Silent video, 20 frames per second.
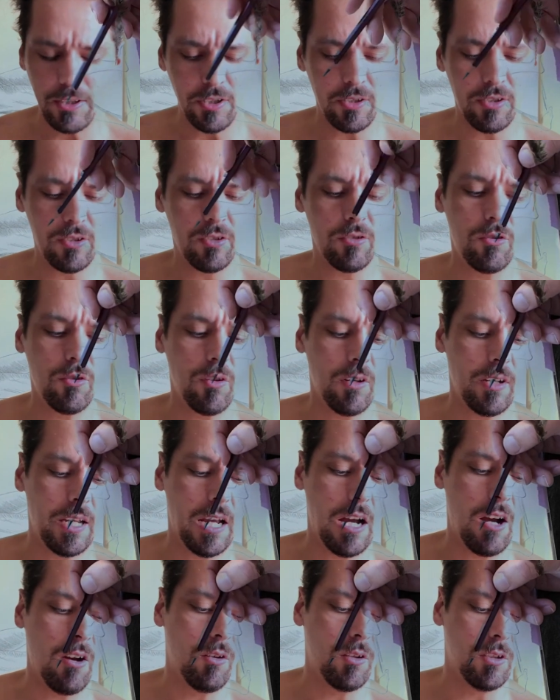just enjoy
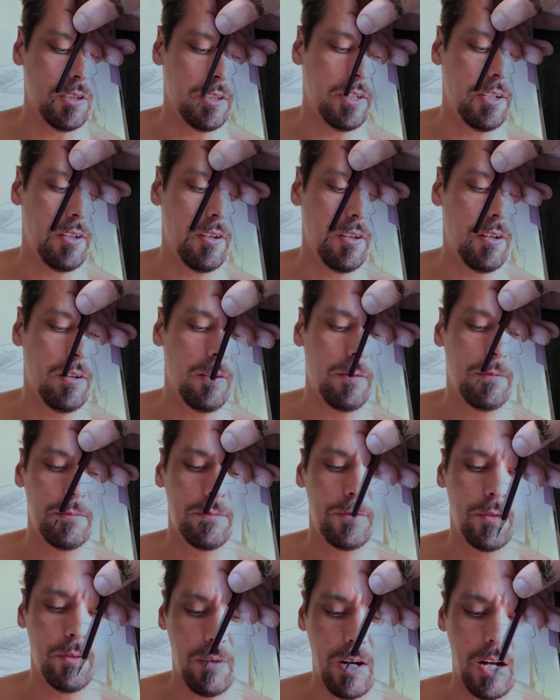how clear
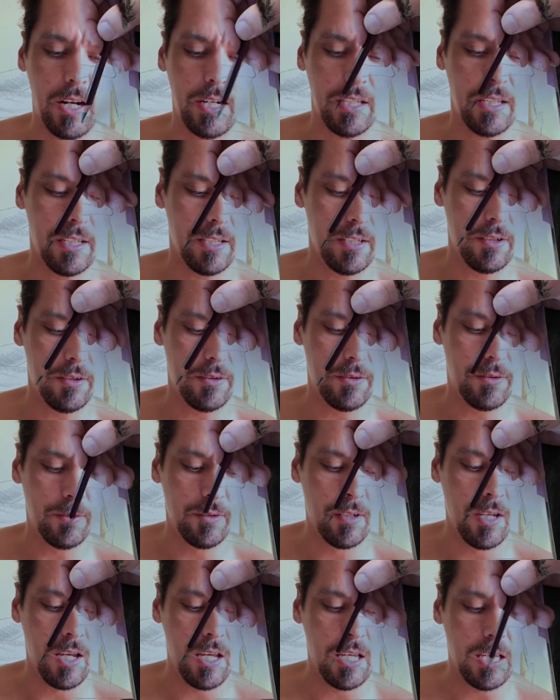the writing is.
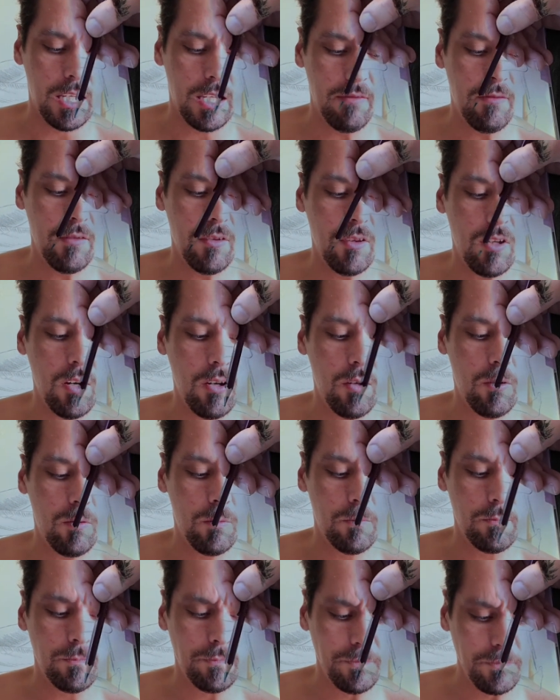Even though